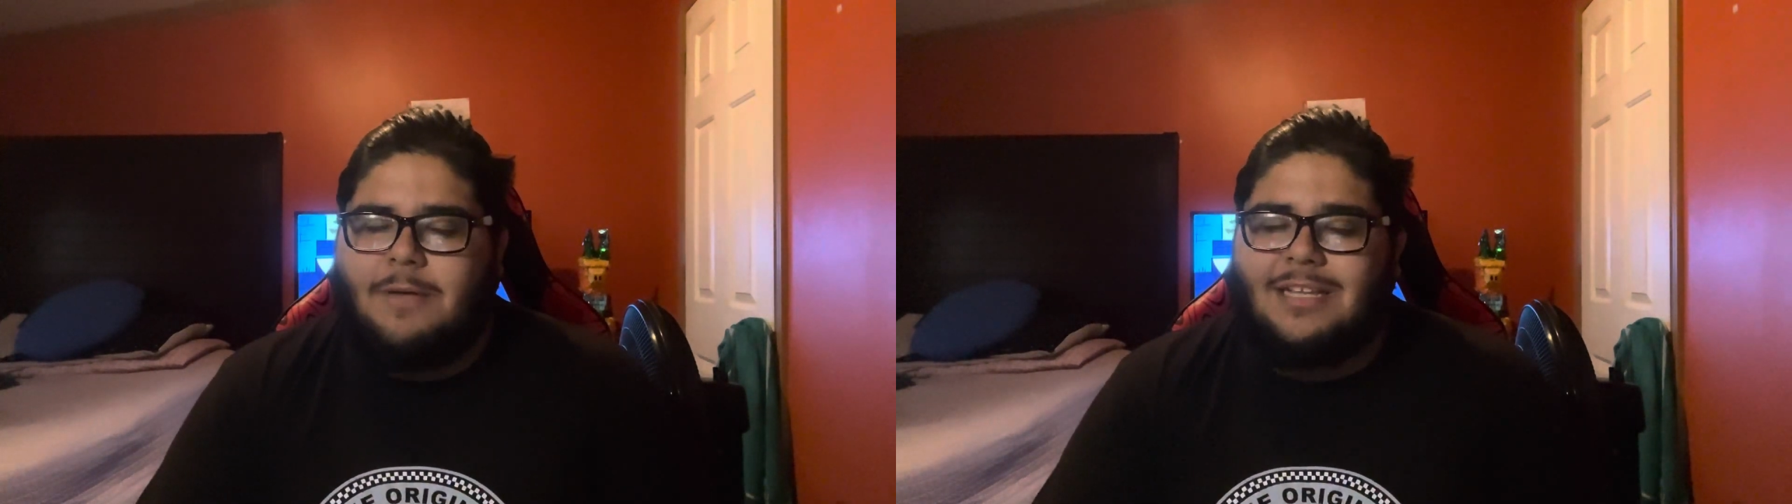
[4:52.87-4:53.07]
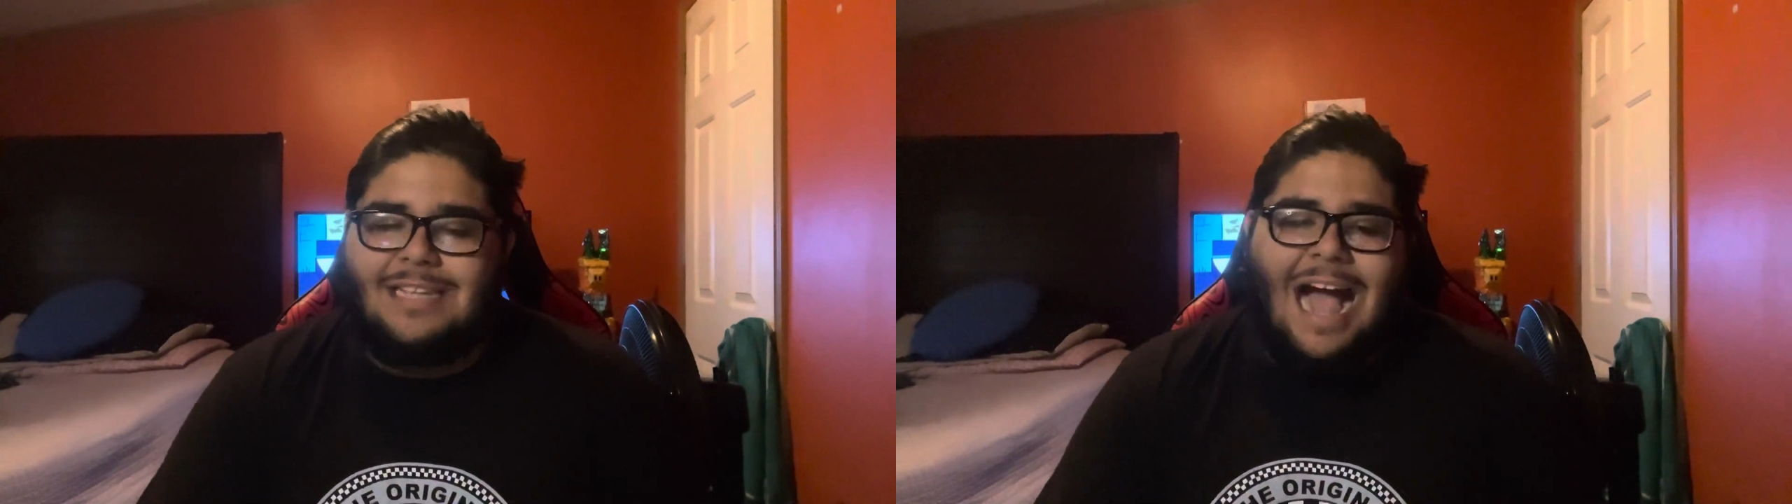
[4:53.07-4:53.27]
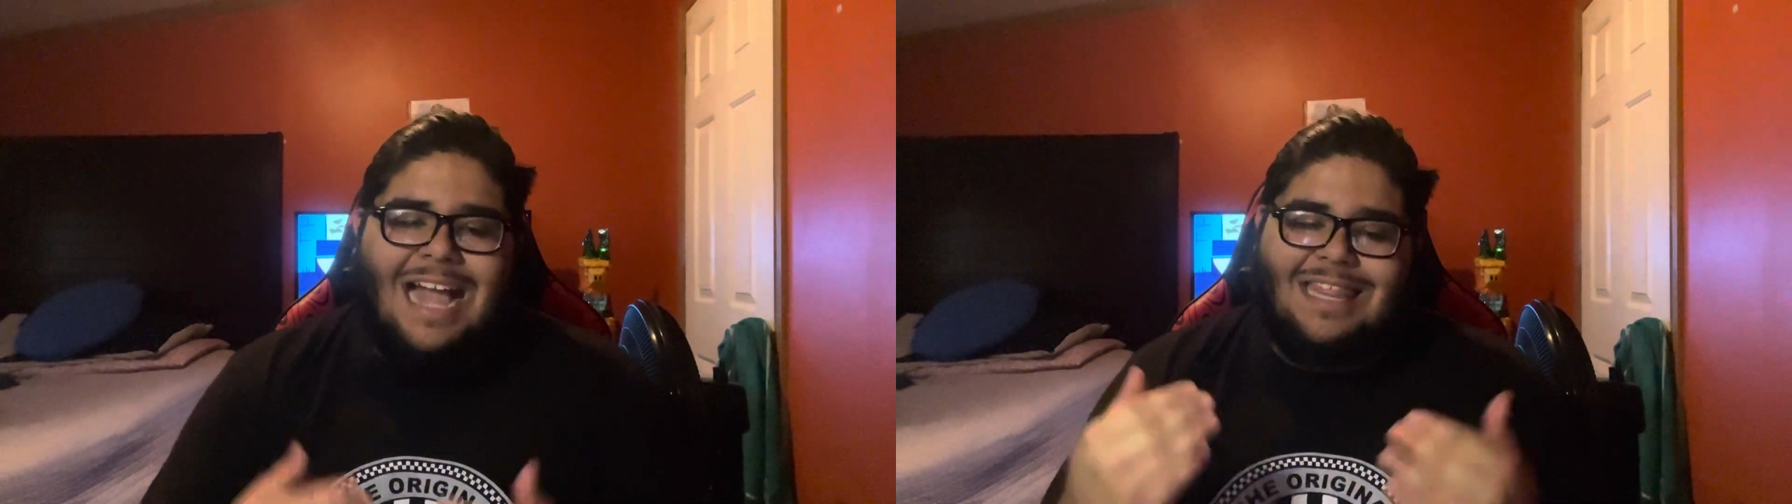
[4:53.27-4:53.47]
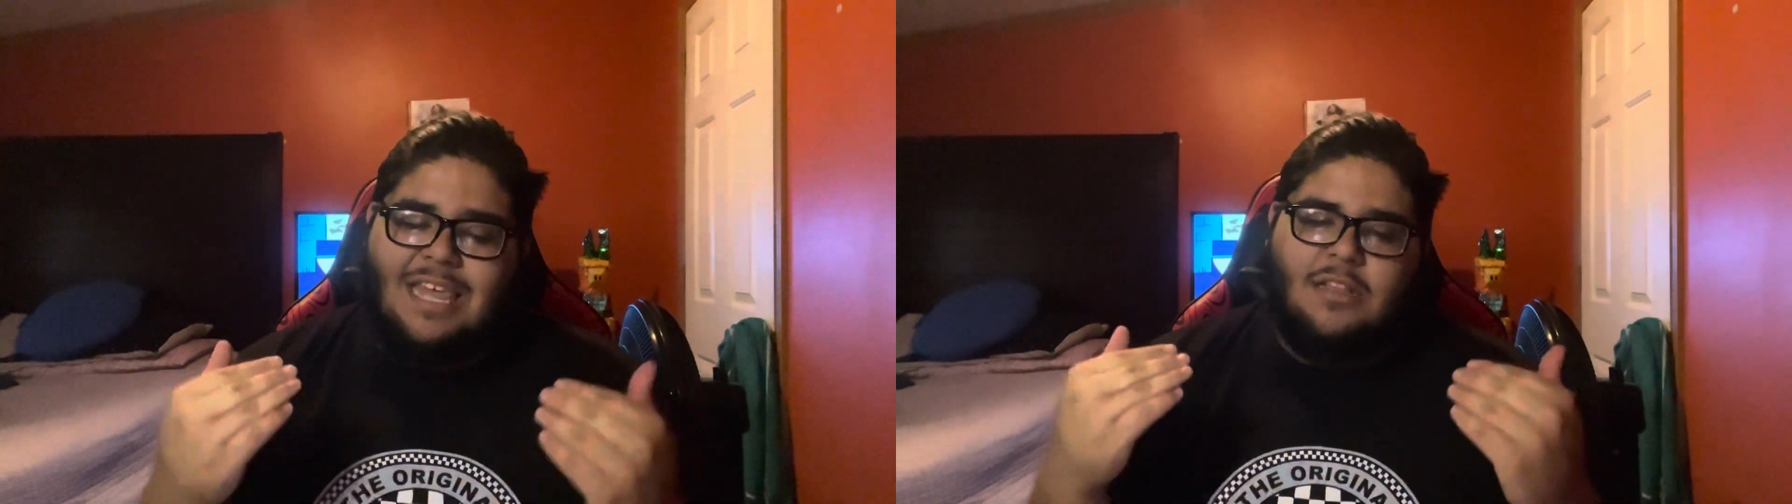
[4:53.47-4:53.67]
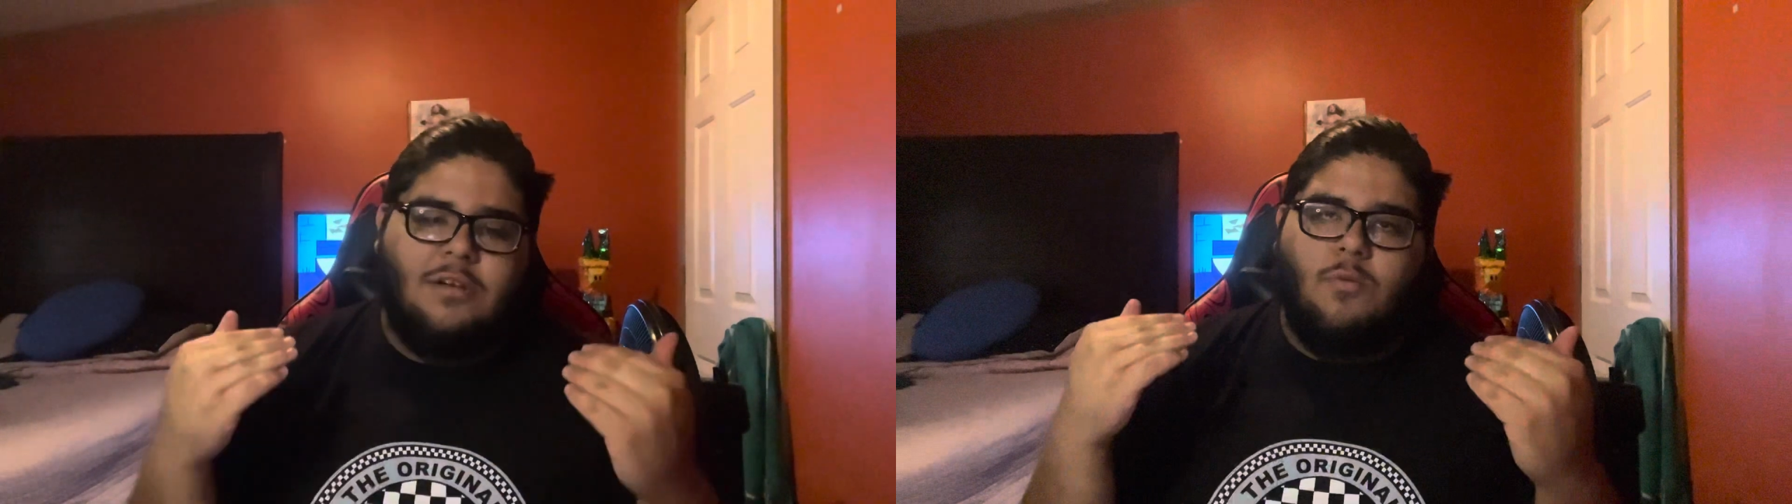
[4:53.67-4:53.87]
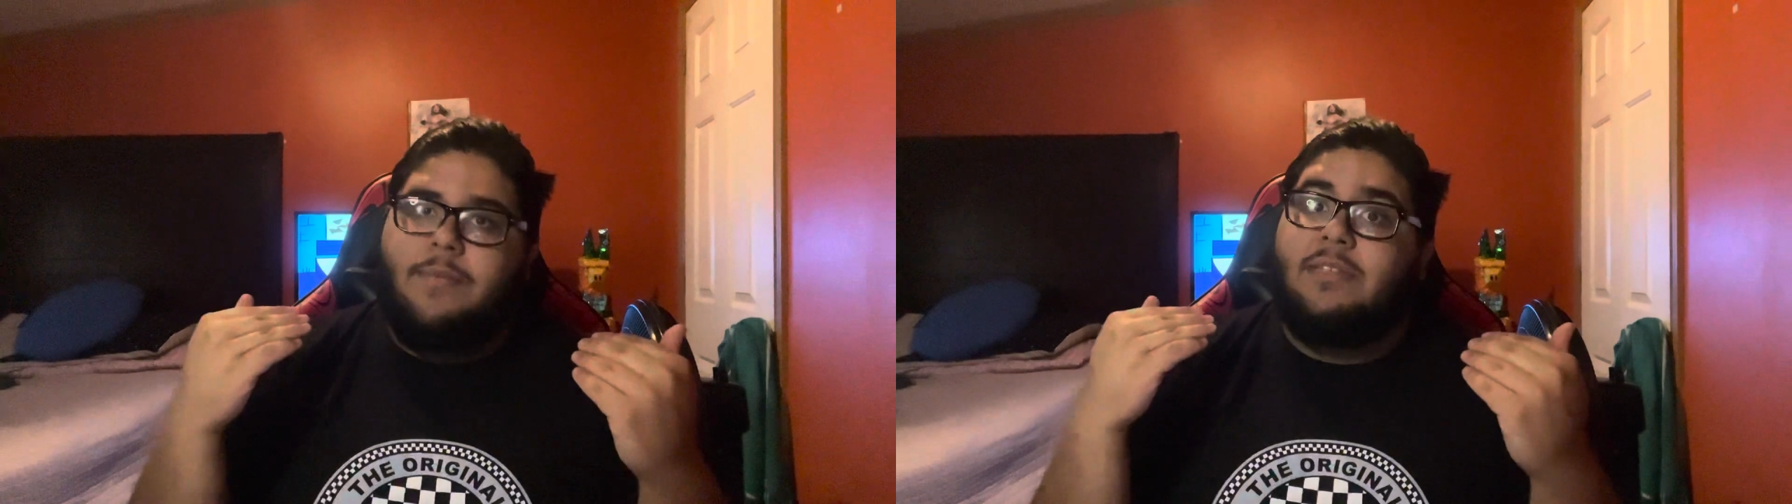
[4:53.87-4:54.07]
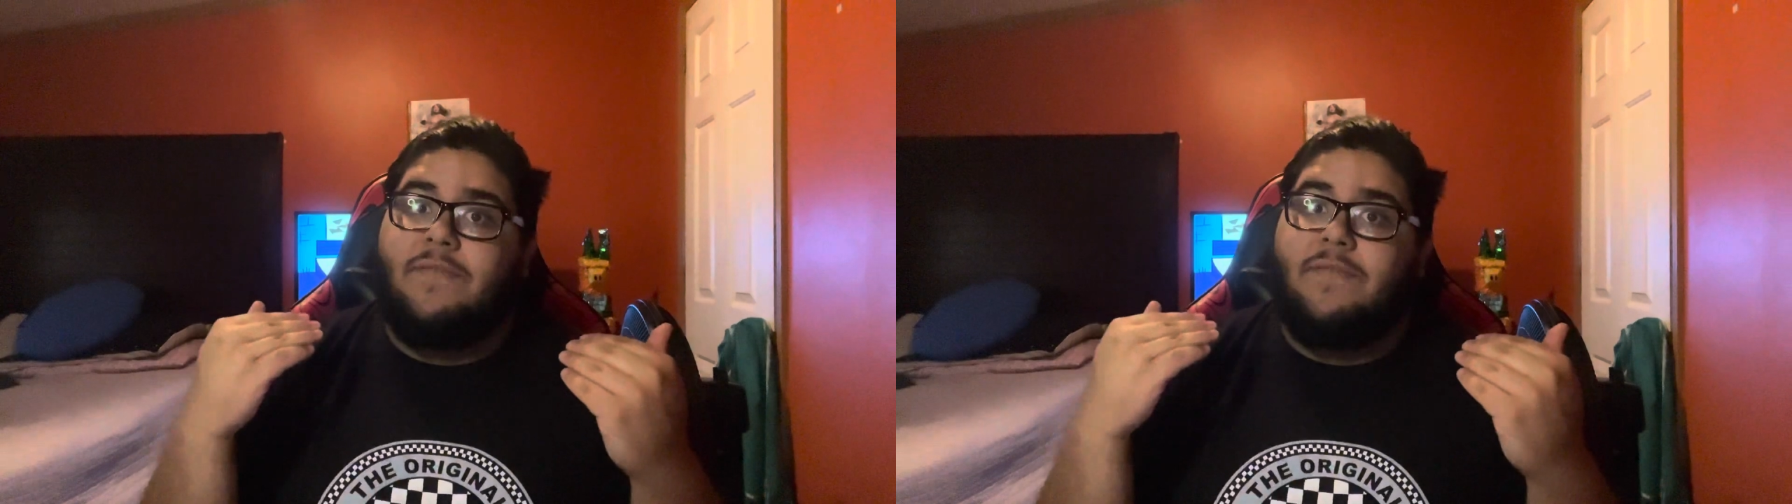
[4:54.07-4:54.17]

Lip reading: because I think the women's